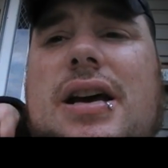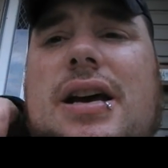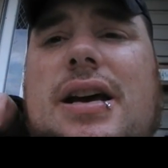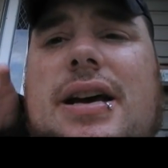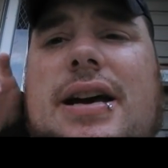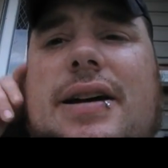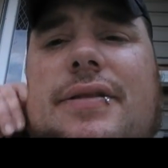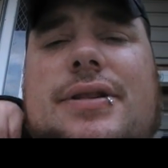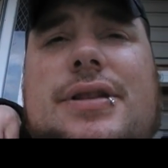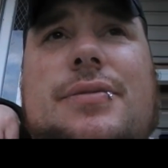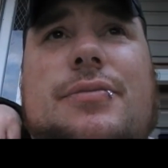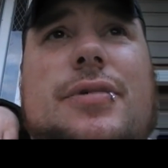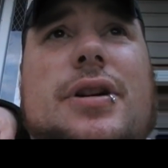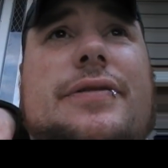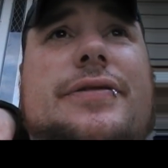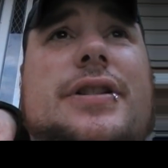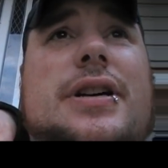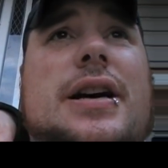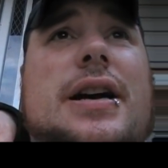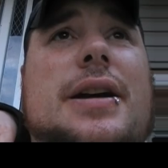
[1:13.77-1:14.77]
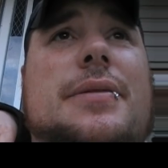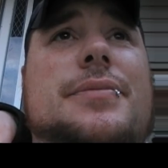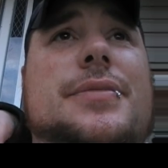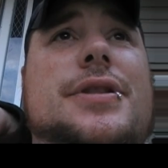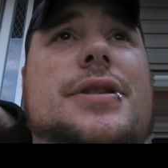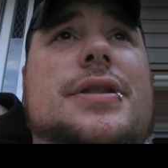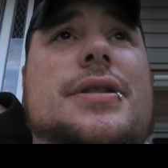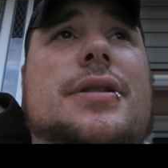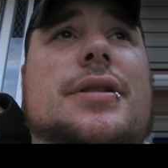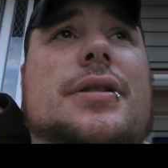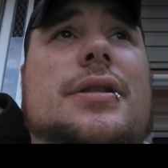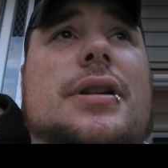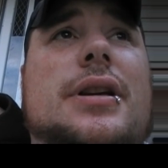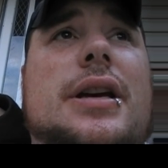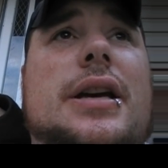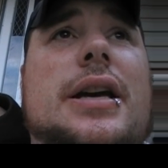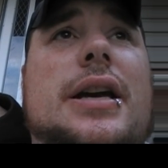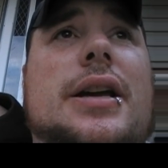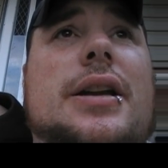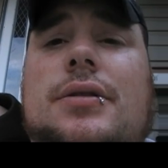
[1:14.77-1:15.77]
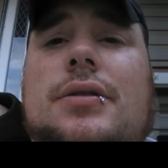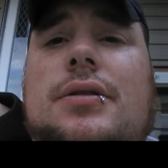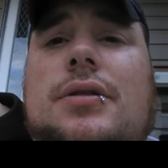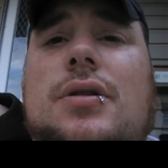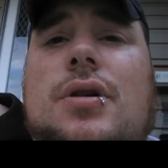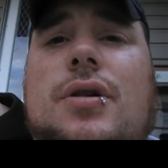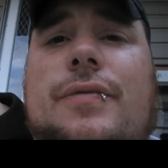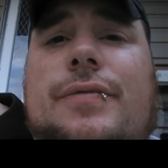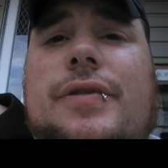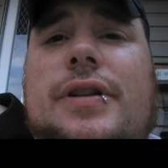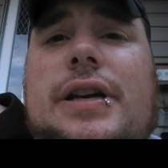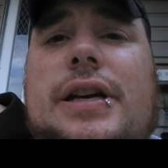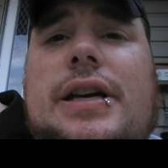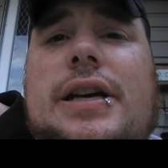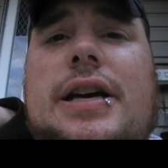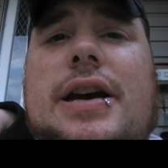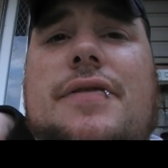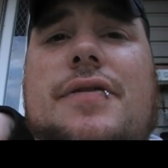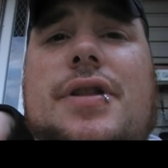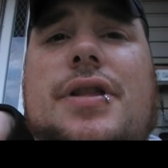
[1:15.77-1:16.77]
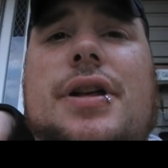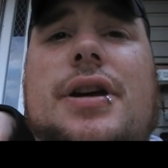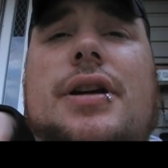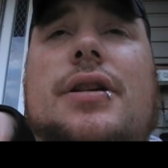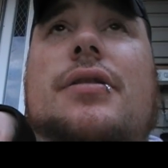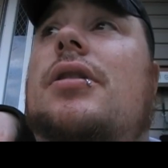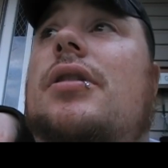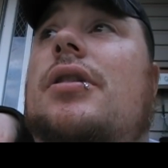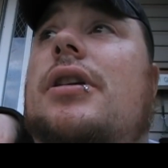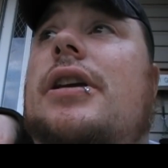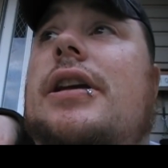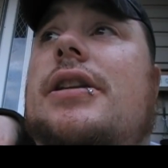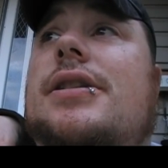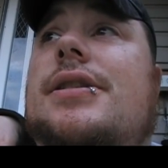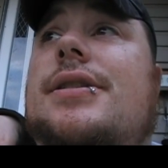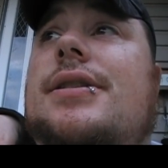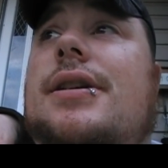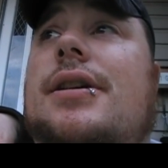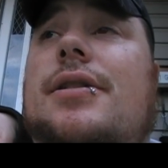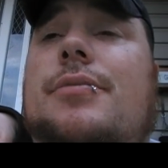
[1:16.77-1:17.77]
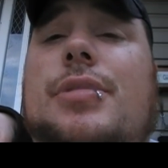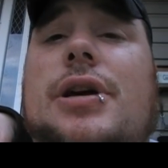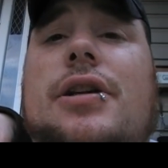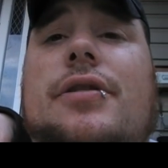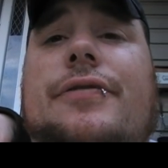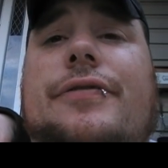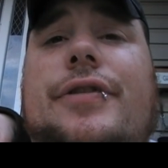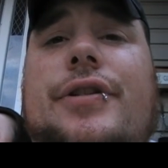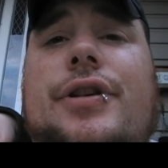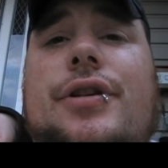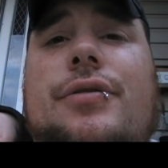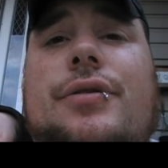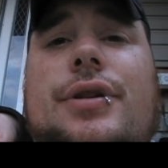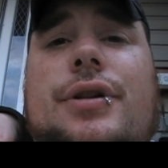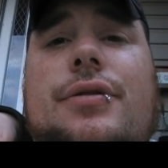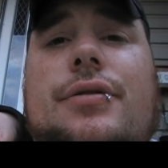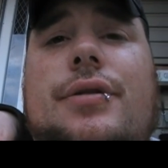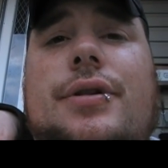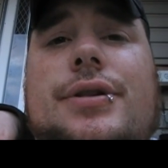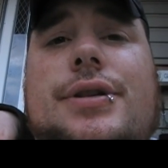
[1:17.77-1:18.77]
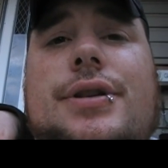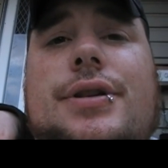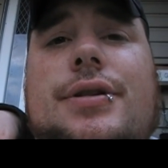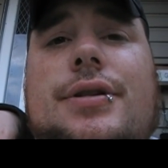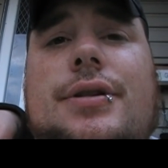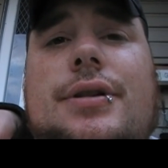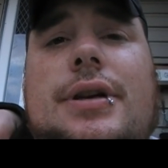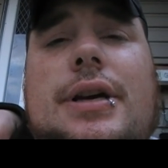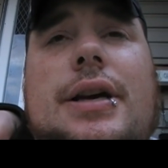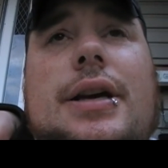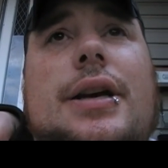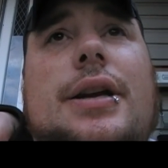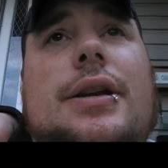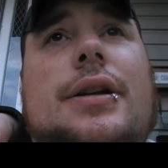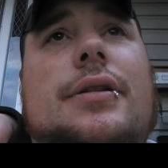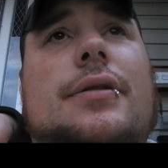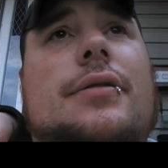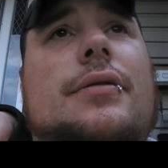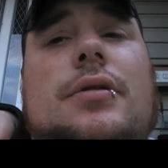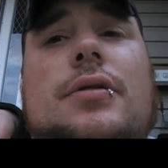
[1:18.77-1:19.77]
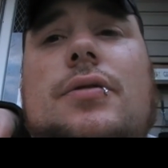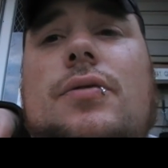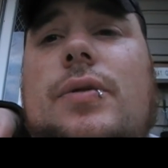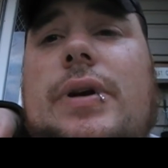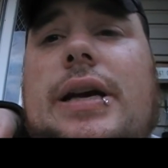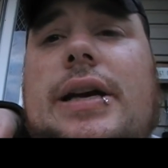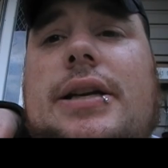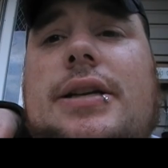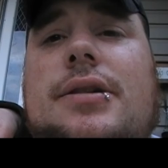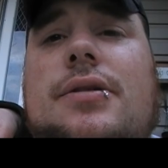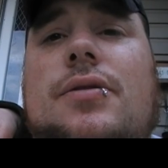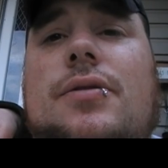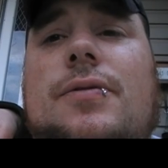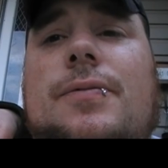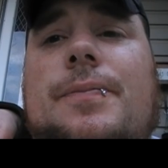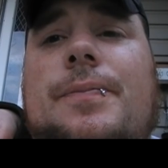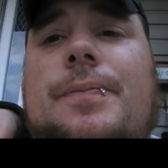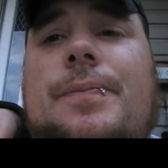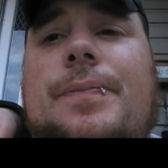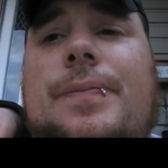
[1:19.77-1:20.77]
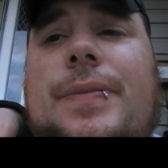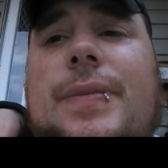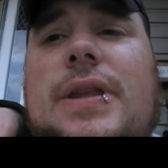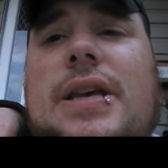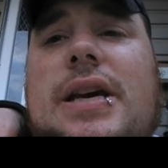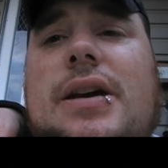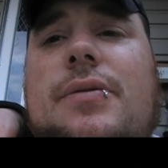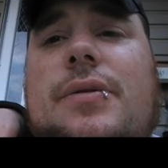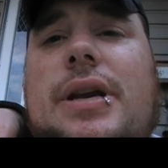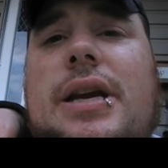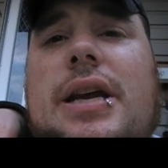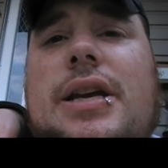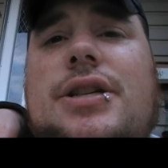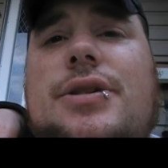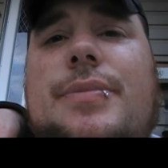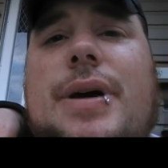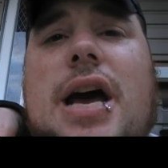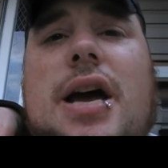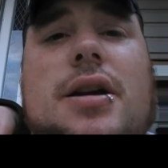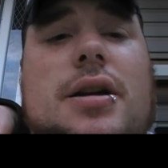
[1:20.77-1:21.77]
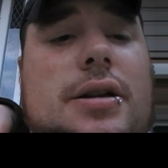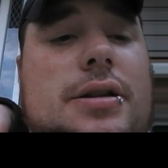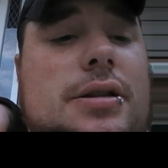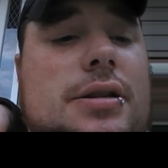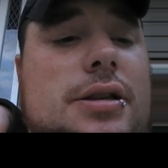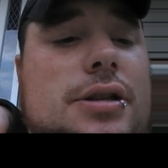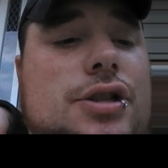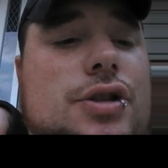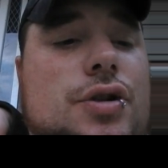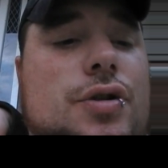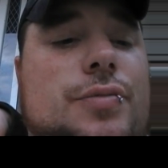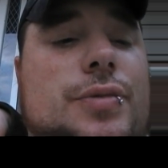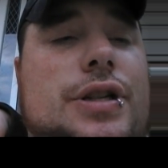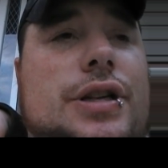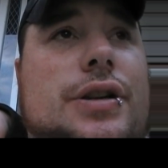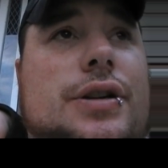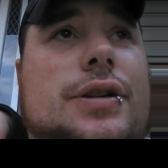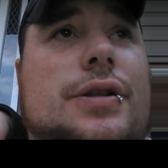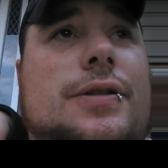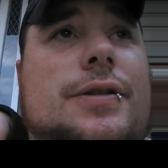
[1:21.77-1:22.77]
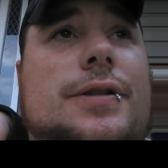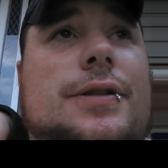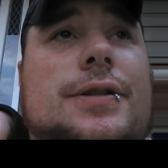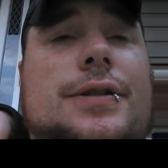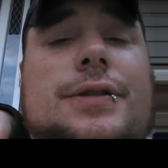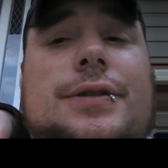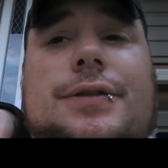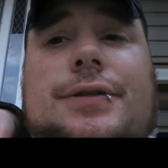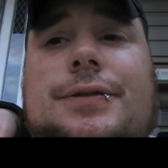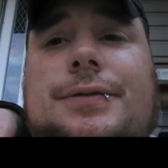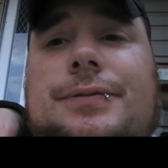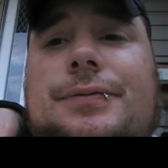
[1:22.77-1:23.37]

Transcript: having some rough times. And hopefully everything gets uh, better for you and yours. And we and get, we miss you. Yeah, we need you back on the tubes here. Flower.